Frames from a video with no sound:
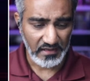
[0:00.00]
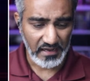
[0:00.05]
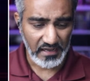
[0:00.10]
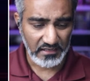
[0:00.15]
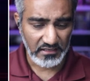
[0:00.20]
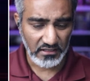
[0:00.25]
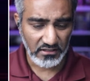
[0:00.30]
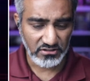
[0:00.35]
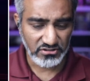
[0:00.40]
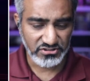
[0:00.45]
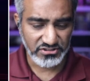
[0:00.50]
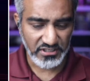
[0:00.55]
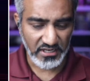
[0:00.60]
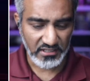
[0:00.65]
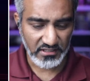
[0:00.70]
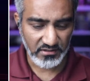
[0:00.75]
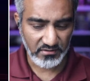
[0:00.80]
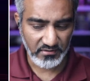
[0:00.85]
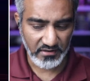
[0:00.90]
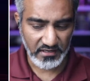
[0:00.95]
and it'll
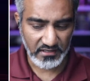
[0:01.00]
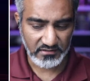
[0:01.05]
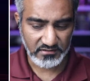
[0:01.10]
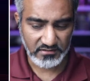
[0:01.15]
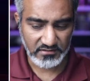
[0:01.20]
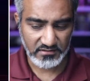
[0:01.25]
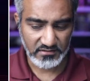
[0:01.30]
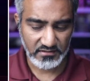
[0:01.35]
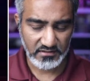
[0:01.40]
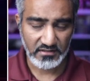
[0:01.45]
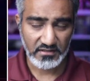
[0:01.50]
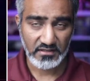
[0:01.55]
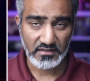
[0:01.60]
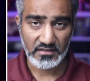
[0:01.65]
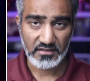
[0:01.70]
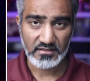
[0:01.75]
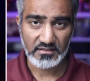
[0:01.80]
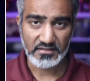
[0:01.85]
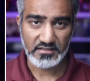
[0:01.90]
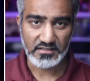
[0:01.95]
generate
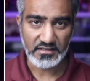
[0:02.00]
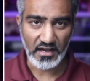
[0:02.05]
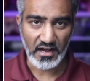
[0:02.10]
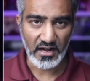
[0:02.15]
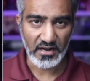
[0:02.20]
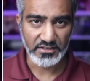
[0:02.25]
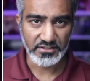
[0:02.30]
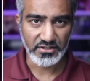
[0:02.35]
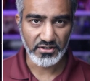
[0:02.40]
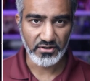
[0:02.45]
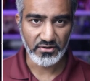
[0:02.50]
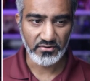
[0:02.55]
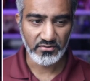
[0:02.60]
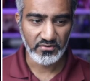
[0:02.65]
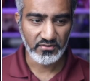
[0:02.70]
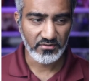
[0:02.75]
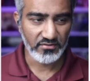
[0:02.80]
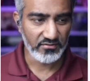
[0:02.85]
the audio